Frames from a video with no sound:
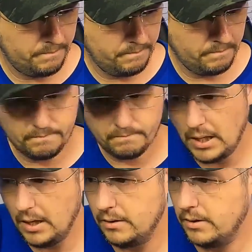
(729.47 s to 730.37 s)

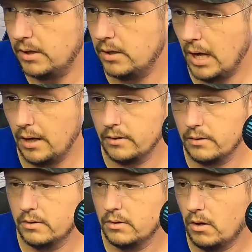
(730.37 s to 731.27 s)
And the Canon
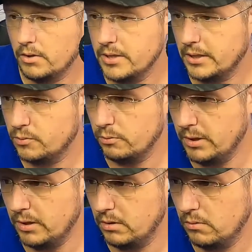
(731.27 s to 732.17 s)
R6 would
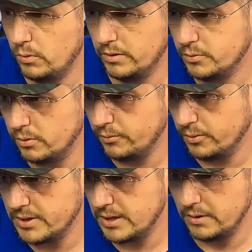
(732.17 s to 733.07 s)
be, with the
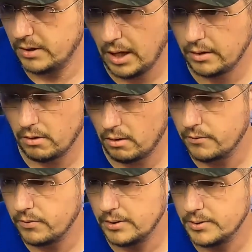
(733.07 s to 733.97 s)
24-70 Canon RF
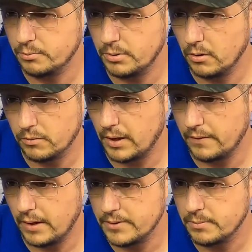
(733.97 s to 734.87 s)
lens, would be over
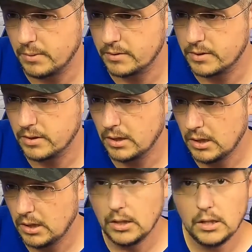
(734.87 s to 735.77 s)
$5,000.
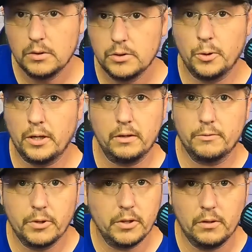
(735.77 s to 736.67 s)

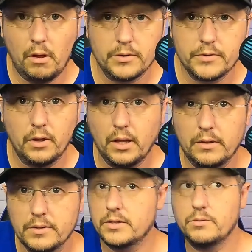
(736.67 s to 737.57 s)
$2,300 for the
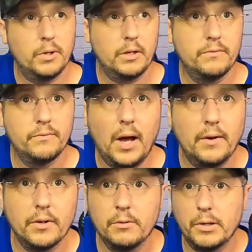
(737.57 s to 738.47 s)
lens,
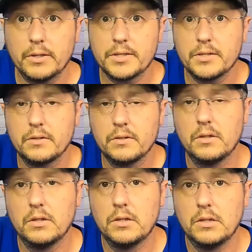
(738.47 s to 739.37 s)
$2,500,
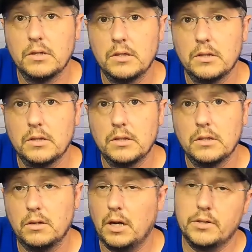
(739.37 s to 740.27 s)

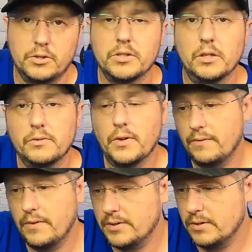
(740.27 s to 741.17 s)
just under
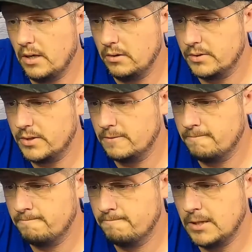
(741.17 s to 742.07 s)

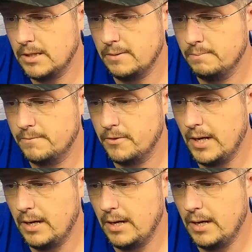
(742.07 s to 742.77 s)
$5,000 for that.